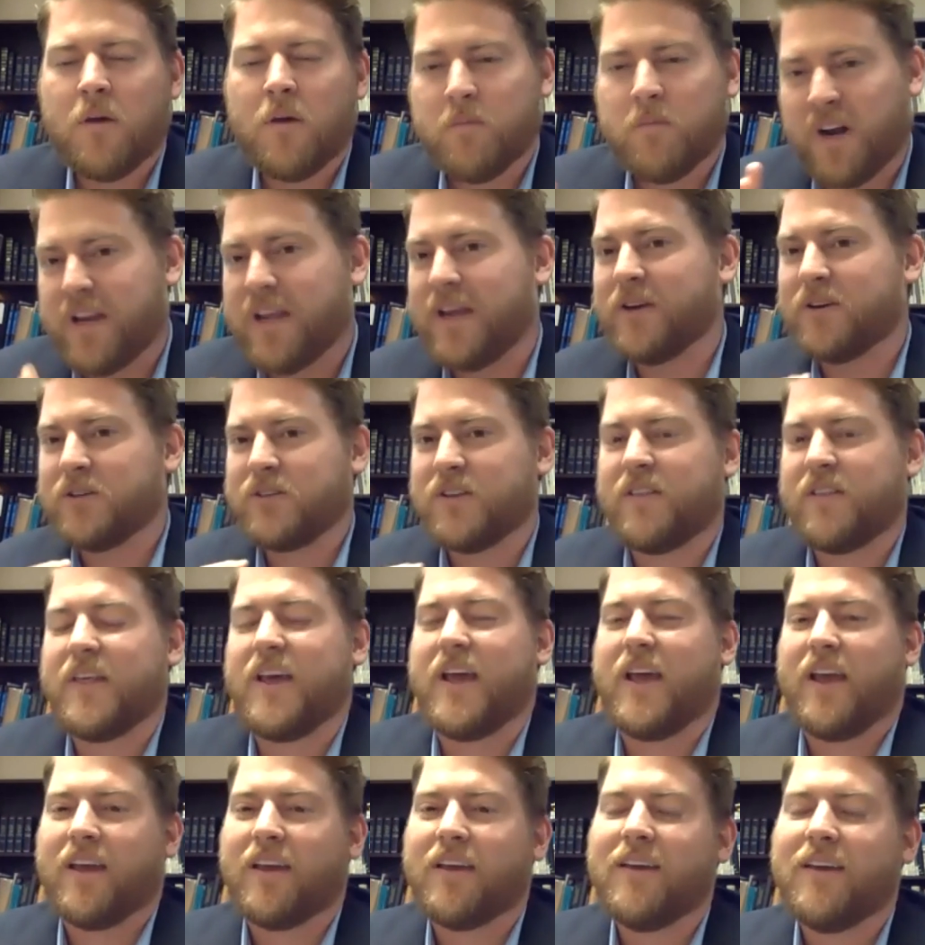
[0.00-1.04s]
But here's the
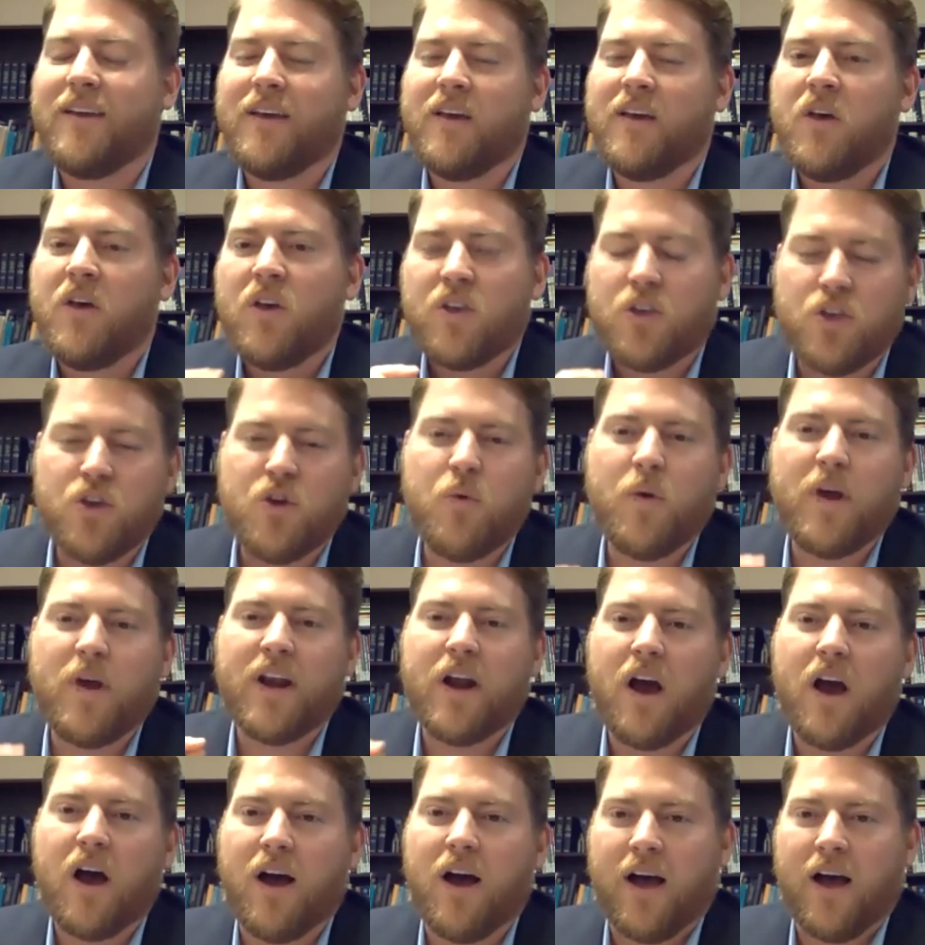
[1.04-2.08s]
thing. You
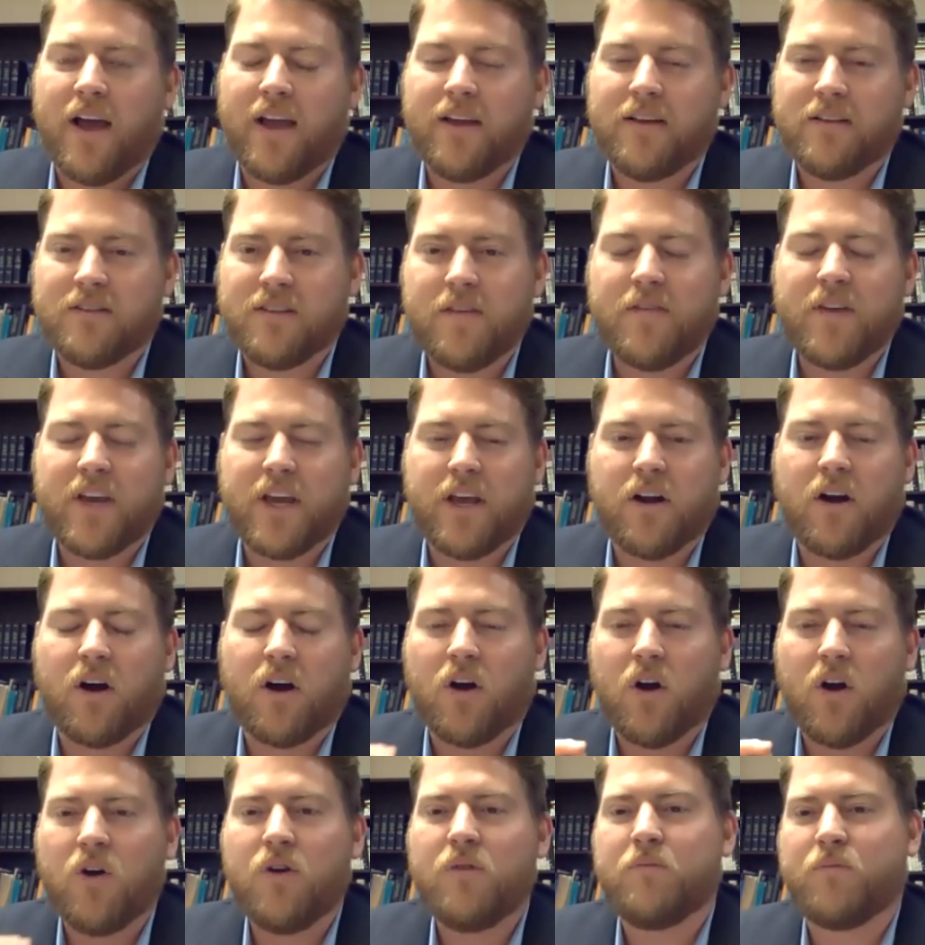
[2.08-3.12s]
and I, living in
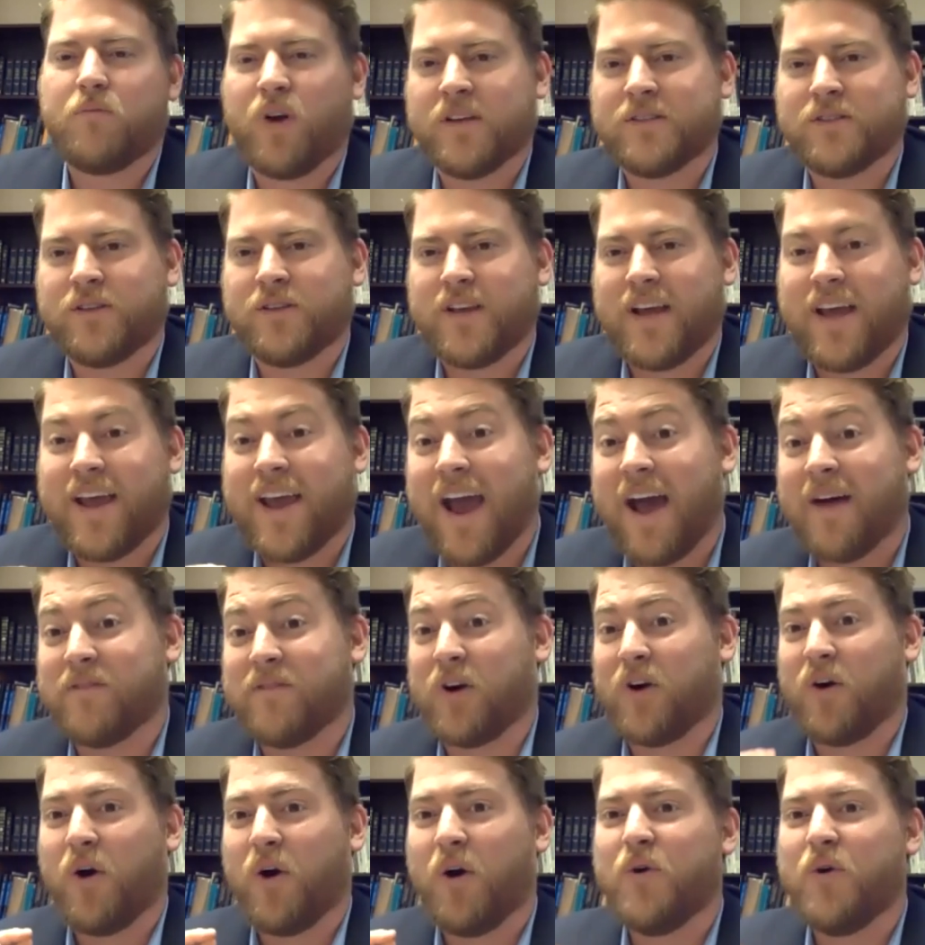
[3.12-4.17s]
our own present day, have
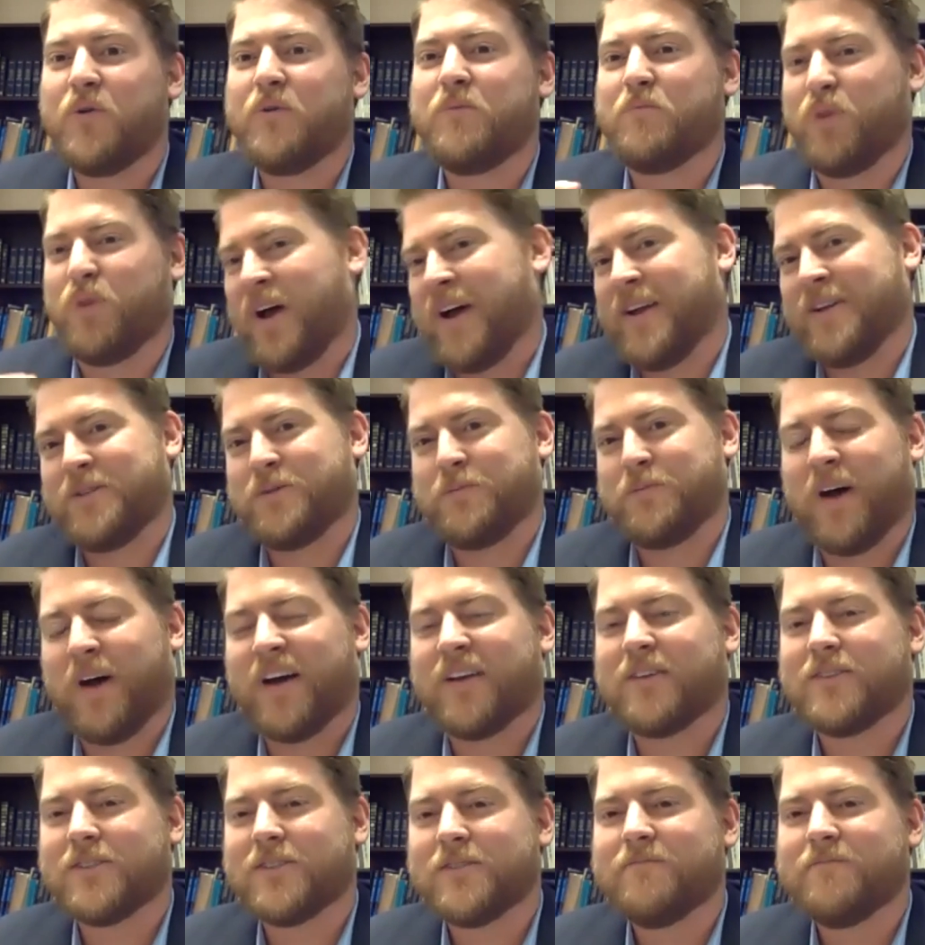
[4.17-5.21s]
our own blind
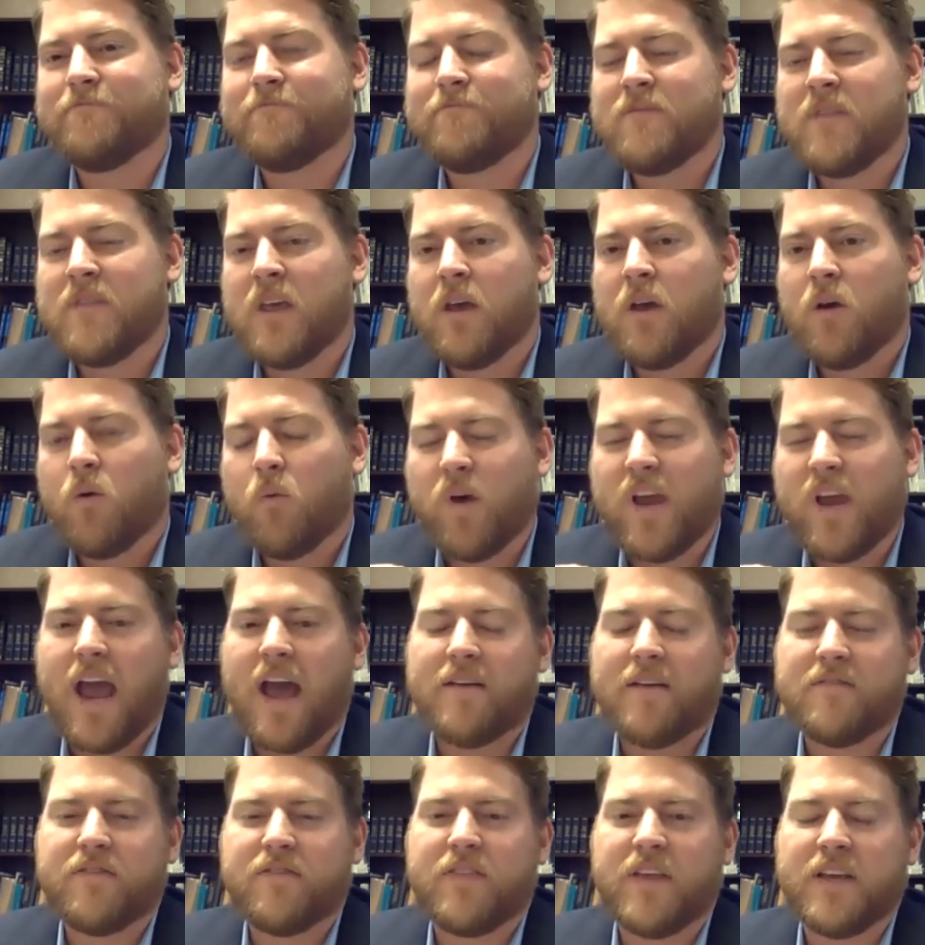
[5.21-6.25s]
spots. We
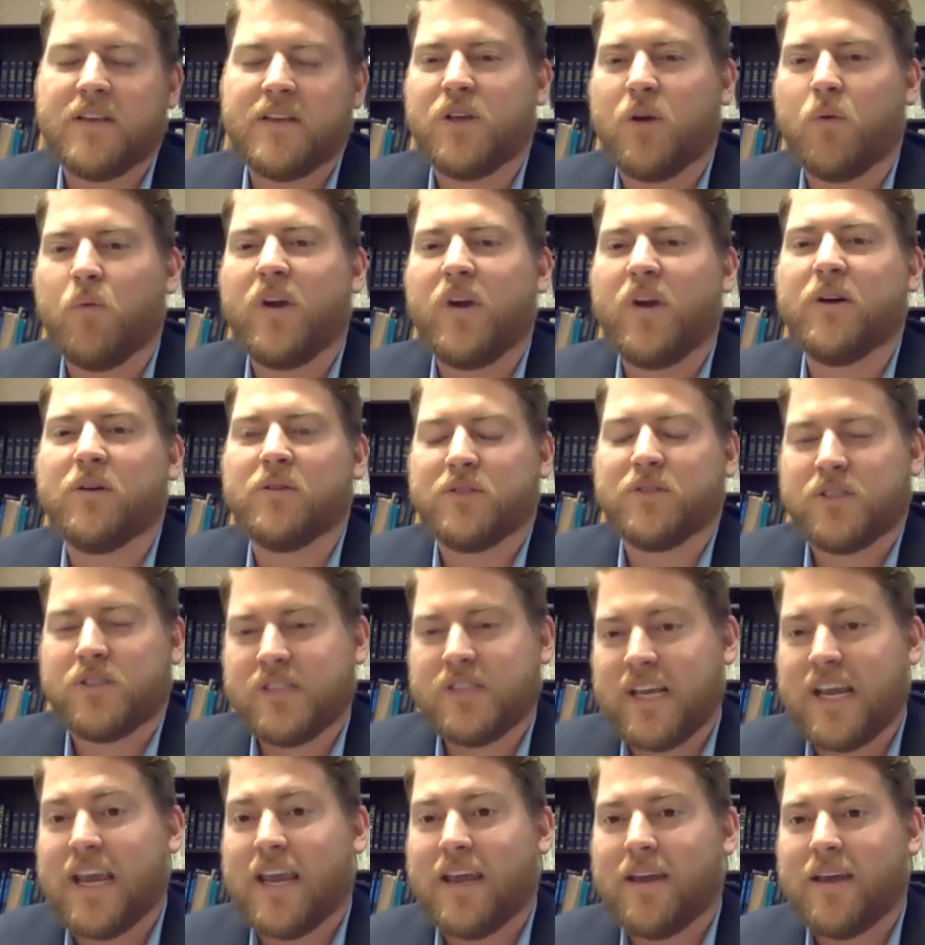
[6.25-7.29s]
have things that we don't
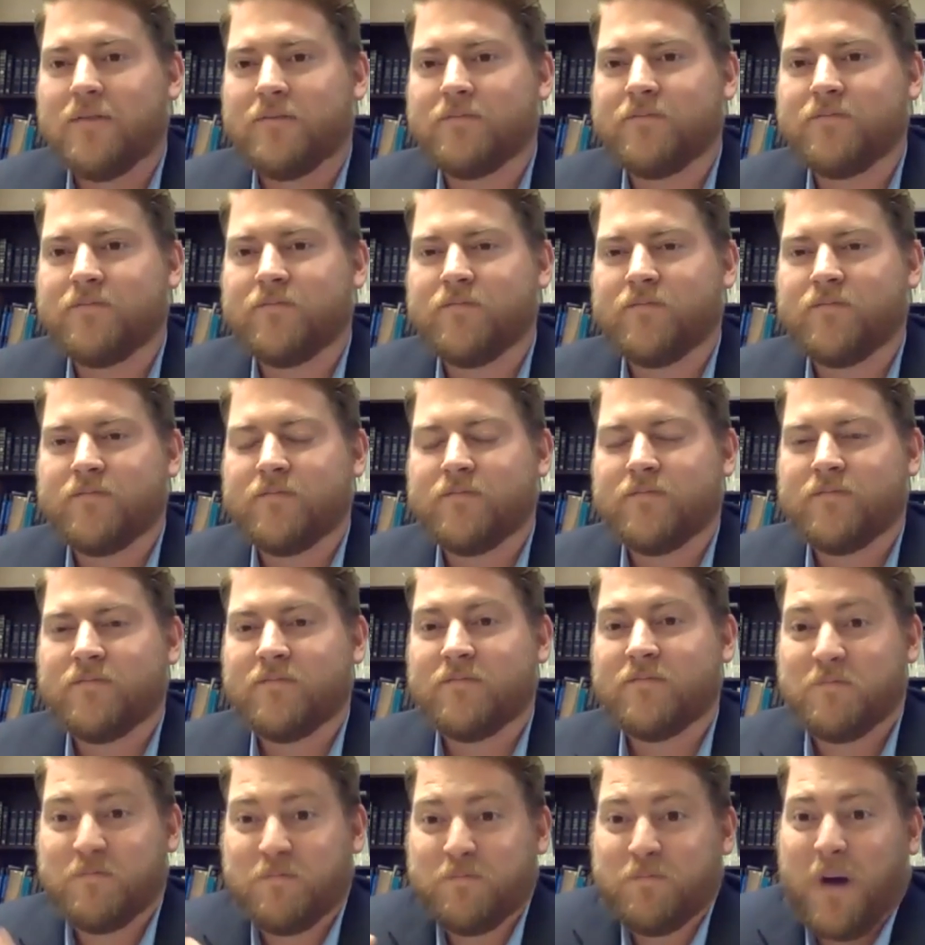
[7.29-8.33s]
see.
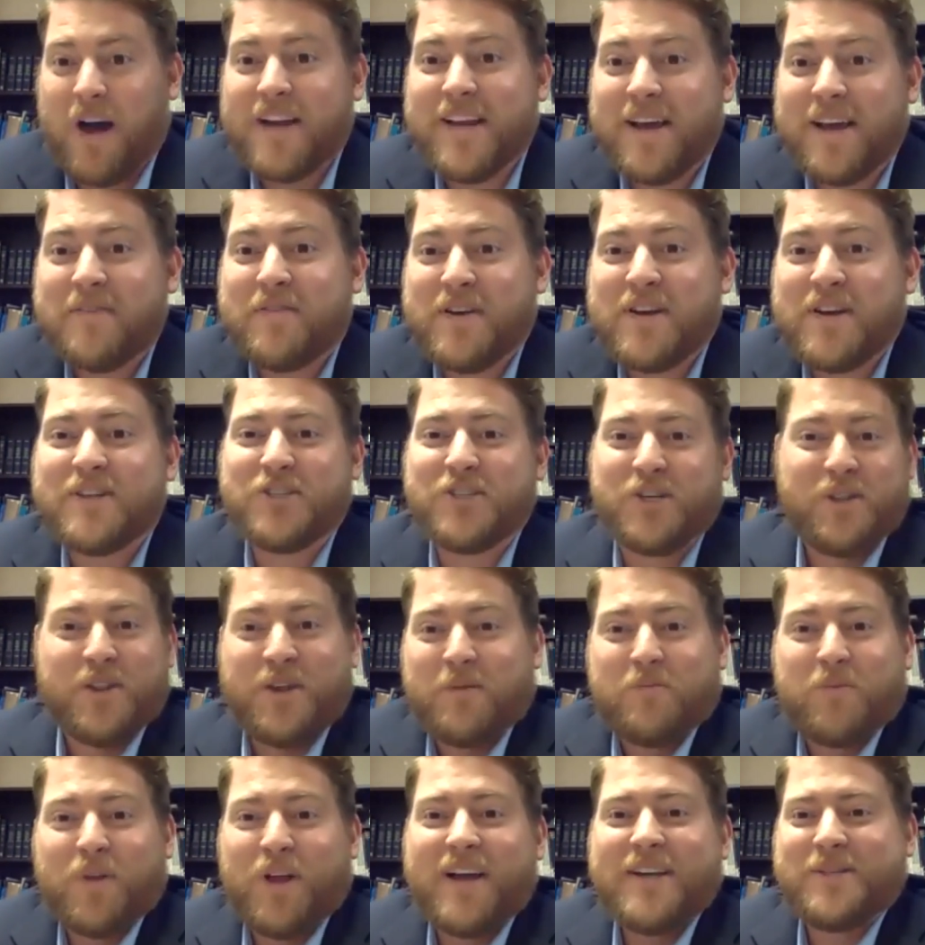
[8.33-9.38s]
By definition,
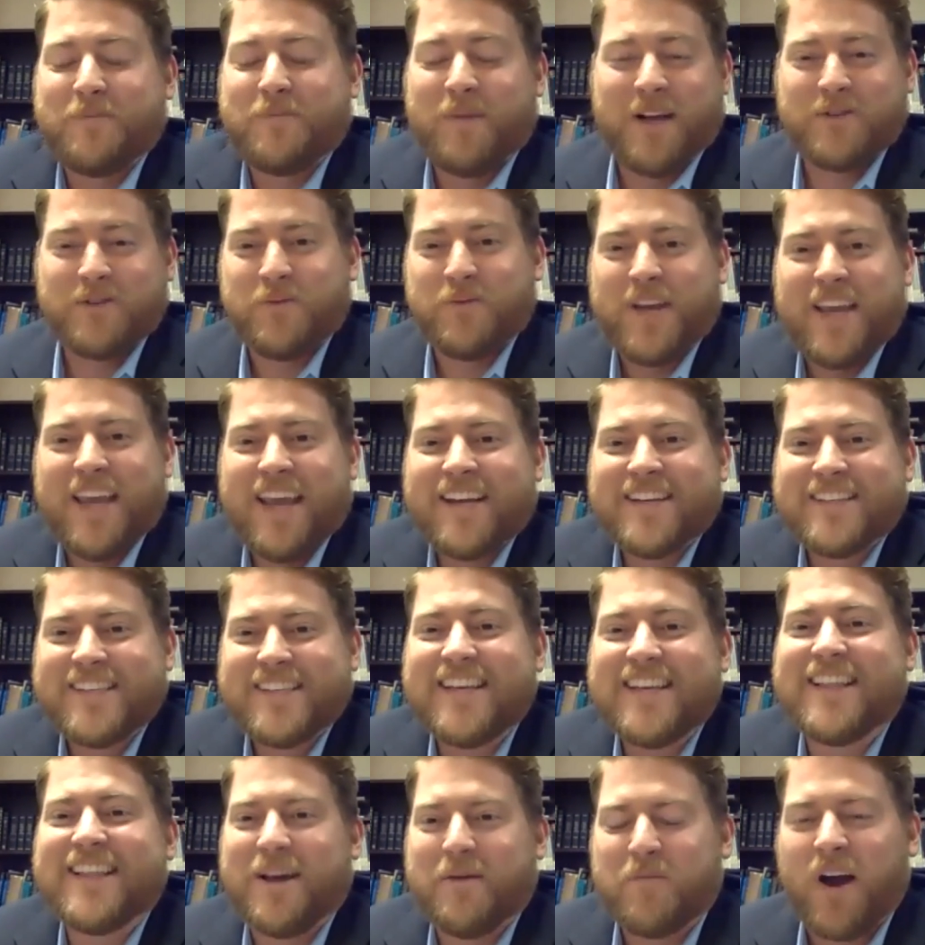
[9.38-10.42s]
they're blind spots. We can't
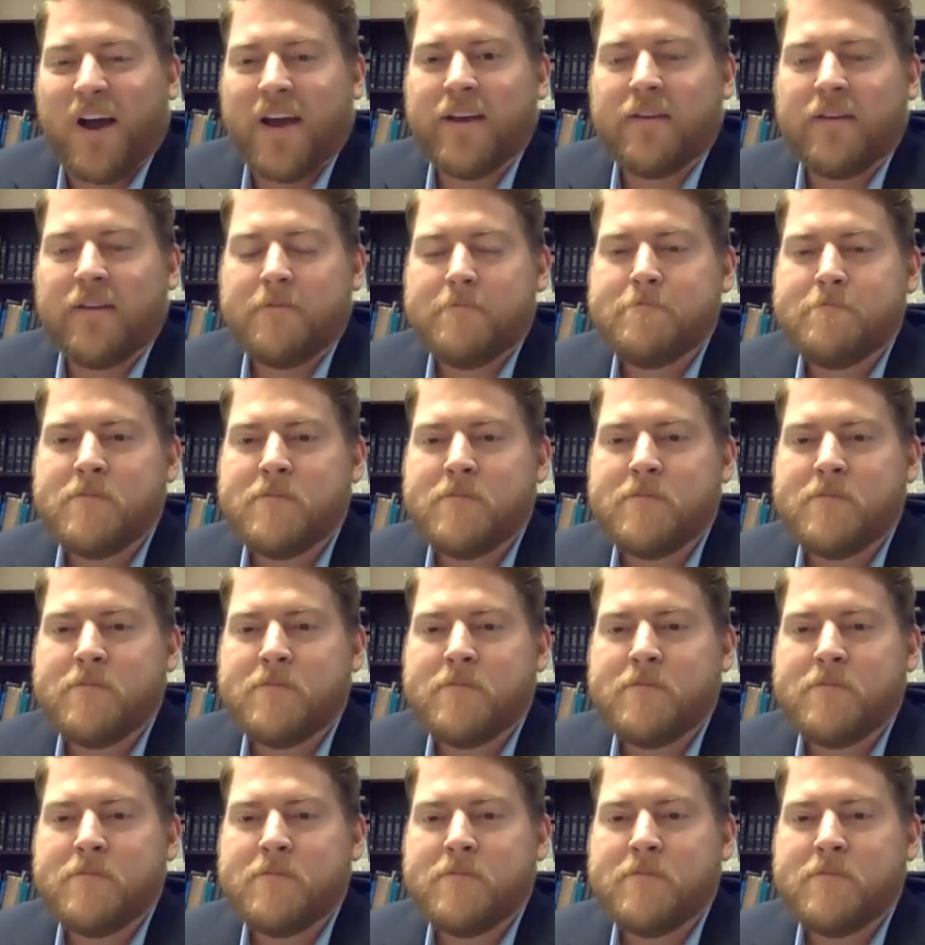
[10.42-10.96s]
see them, right?